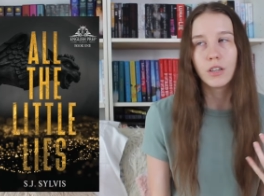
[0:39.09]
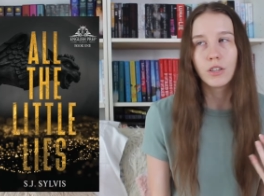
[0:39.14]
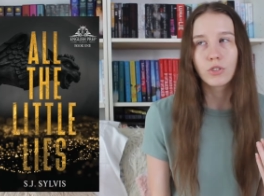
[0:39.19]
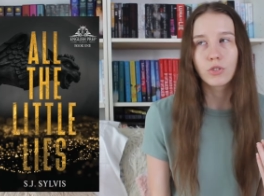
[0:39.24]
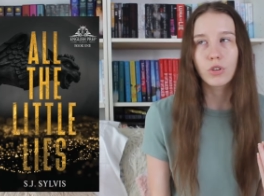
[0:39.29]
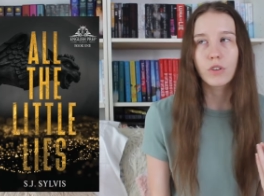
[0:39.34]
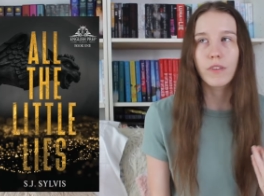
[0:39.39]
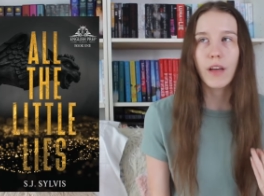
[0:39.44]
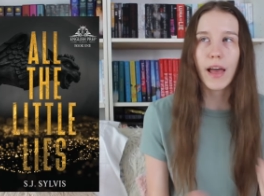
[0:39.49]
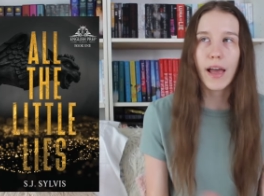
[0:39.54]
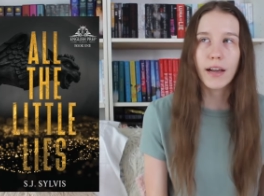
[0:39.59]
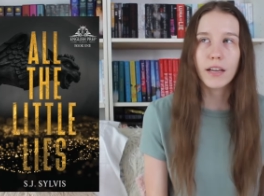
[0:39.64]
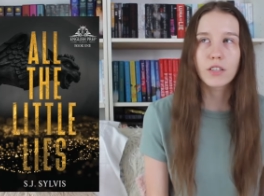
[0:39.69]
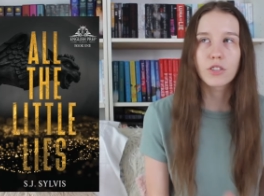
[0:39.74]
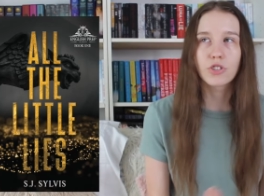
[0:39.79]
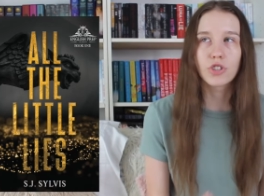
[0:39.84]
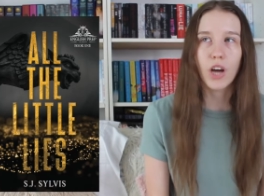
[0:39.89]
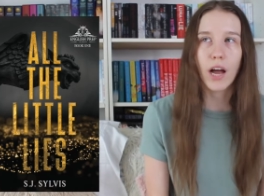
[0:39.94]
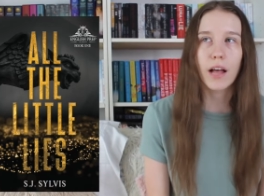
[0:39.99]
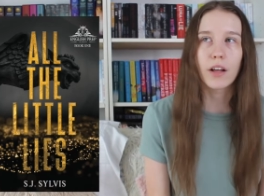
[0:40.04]
sort of
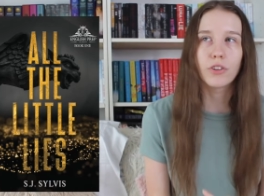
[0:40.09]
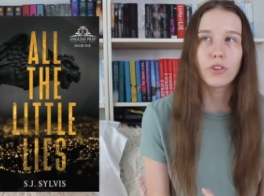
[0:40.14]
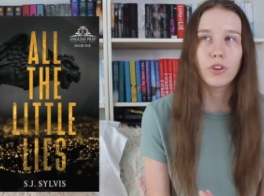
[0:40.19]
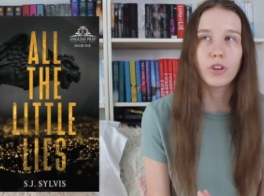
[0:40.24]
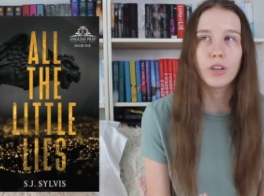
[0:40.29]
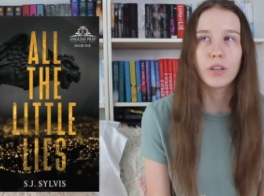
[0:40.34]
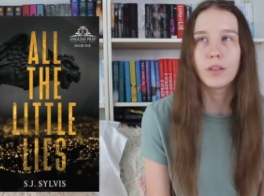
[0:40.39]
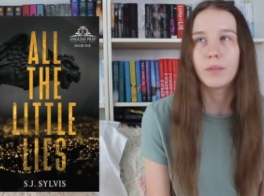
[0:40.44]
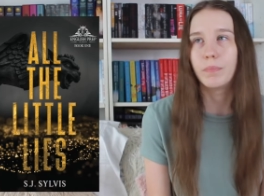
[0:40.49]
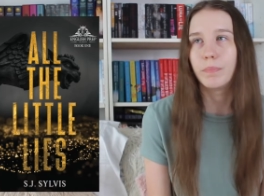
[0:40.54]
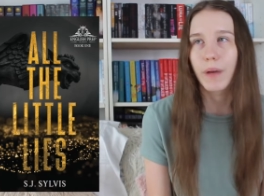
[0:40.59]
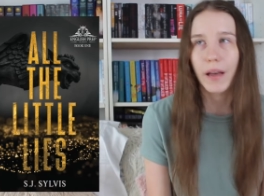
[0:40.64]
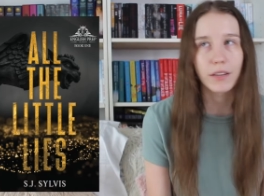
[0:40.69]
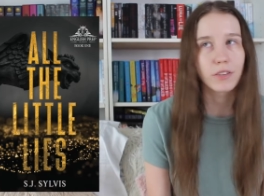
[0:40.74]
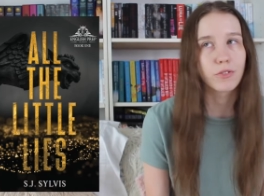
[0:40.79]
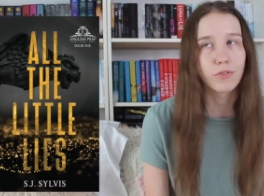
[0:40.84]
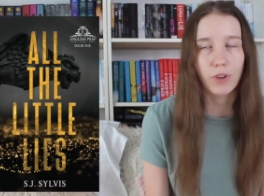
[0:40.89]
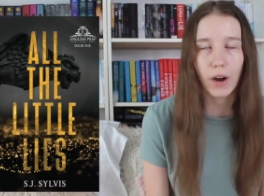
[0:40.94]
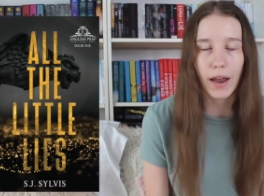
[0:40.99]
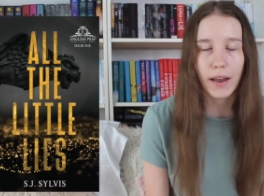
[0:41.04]
ex-childhood
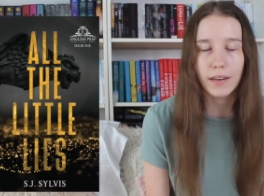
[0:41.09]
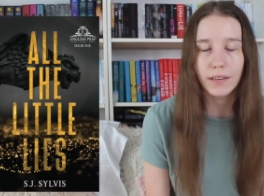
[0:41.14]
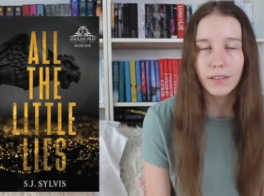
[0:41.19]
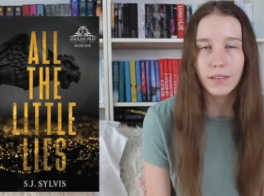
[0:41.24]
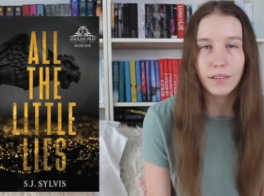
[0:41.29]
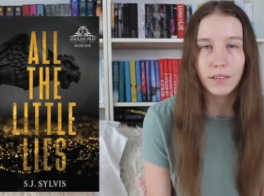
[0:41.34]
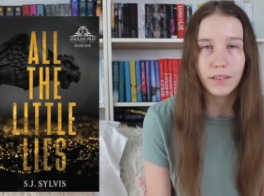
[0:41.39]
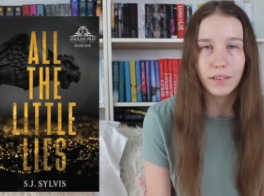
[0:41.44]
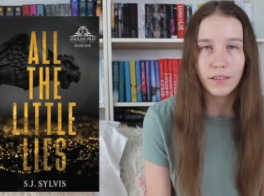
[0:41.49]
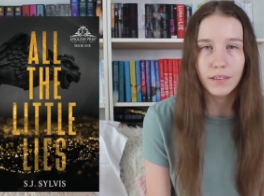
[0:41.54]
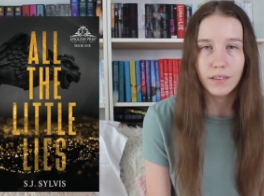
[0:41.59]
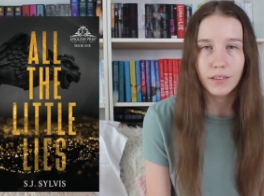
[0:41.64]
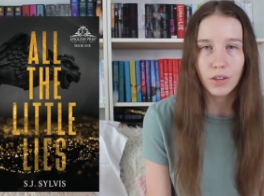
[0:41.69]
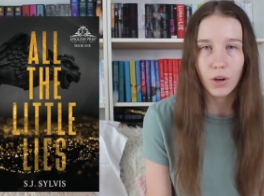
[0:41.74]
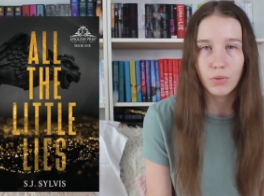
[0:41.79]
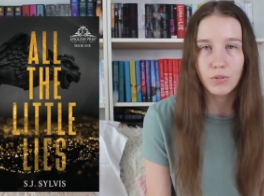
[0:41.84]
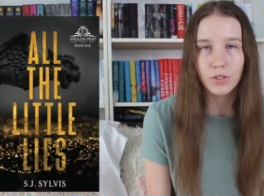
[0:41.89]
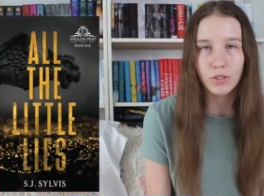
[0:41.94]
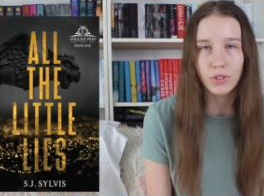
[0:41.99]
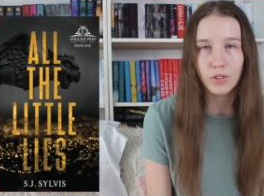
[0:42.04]
best friend
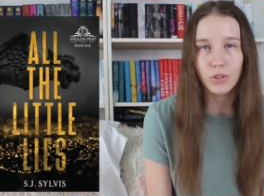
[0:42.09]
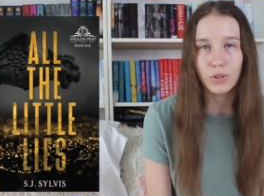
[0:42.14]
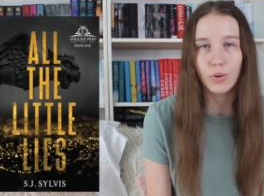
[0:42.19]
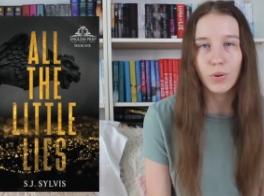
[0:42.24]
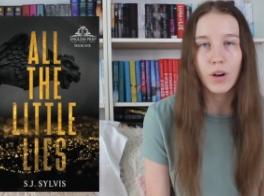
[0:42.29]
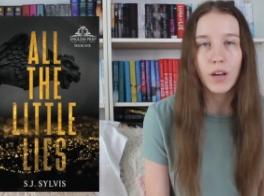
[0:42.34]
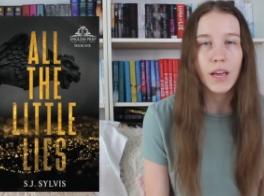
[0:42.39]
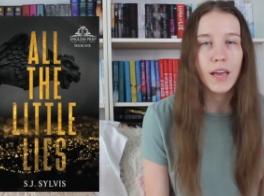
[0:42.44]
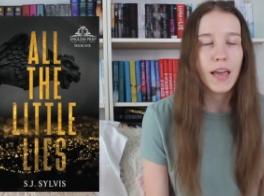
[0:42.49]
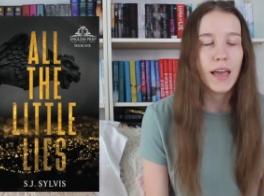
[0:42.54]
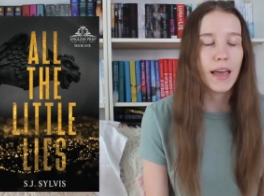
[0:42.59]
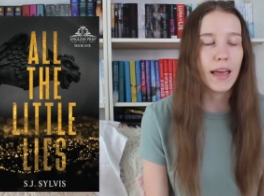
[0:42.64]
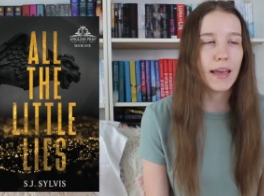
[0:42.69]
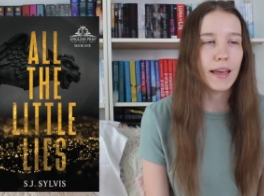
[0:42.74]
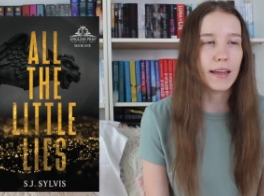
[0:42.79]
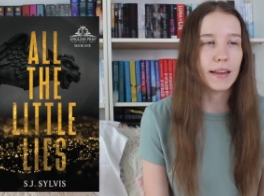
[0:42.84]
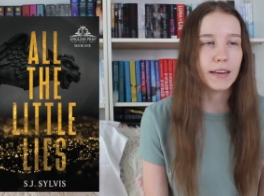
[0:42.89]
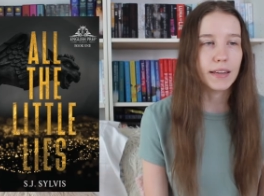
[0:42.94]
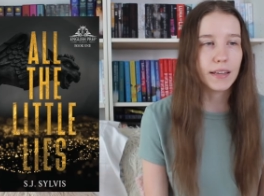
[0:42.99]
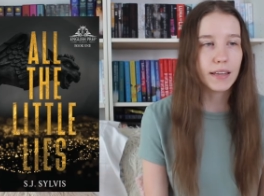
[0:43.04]
goes to
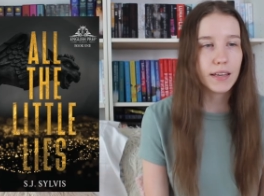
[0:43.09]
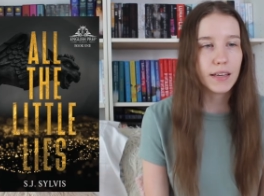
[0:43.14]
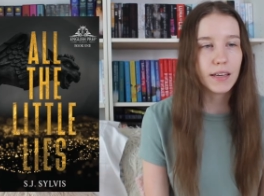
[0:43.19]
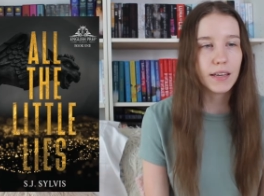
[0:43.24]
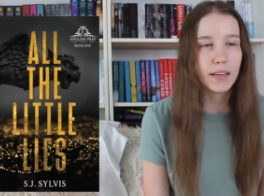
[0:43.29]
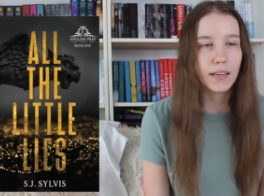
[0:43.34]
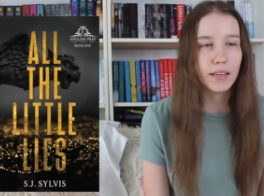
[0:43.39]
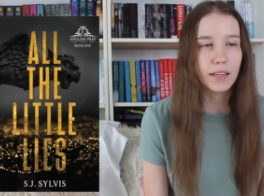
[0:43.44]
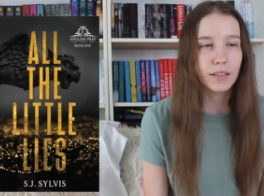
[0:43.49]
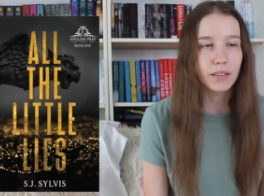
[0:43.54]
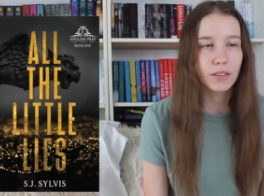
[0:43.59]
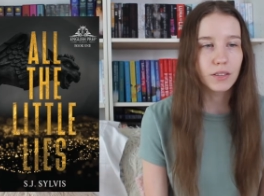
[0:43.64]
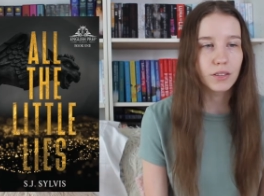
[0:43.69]
and he